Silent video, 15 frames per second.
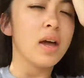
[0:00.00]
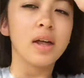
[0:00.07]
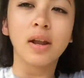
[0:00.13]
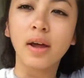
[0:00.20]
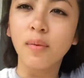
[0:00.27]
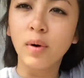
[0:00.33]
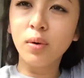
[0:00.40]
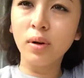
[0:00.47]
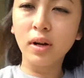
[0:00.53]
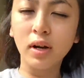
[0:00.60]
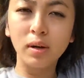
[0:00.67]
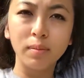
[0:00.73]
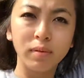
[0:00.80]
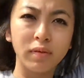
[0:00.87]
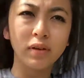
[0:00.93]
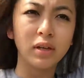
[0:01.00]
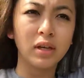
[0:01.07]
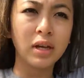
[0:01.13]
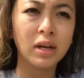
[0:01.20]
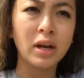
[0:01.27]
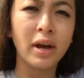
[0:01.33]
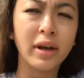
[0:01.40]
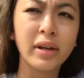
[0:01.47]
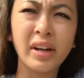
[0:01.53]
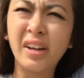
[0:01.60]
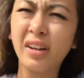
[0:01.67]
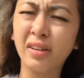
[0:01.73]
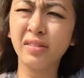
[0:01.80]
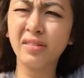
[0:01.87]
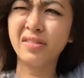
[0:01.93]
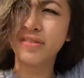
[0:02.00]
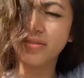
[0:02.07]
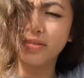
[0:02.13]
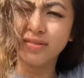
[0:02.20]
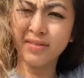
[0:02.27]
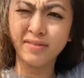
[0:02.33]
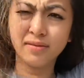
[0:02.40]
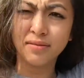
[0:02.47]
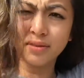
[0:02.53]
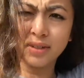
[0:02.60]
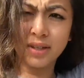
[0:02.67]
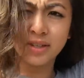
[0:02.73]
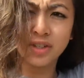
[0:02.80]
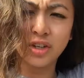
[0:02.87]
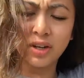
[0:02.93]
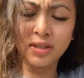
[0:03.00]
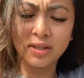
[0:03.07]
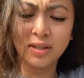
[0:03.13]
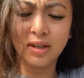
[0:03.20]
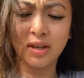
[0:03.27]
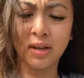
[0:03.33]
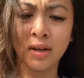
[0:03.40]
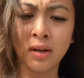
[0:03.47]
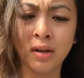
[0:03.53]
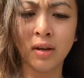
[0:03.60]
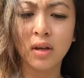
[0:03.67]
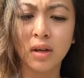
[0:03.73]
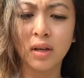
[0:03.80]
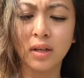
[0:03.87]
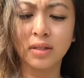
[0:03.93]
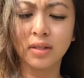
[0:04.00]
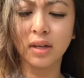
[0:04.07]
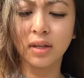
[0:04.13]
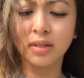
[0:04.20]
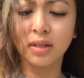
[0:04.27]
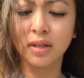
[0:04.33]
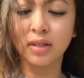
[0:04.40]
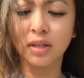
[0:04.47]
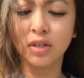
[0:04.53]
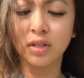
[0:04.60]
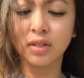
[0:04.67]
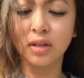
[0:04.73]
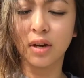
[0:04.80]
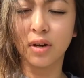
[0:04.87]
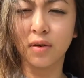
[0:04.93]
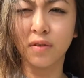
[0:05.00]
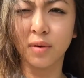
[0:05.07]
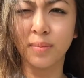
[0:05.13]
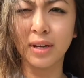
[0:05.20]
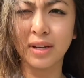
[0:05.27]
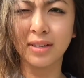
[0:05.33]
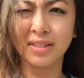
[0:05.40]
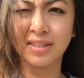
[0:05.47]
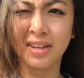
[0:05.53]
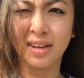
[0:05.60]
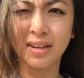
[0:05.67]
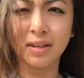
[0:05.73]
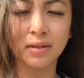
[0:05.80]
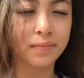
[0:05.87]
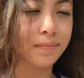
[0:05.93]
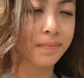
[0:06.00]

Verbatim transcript: And I woke up feeling kind of congested. It sucks because I just got over being sick.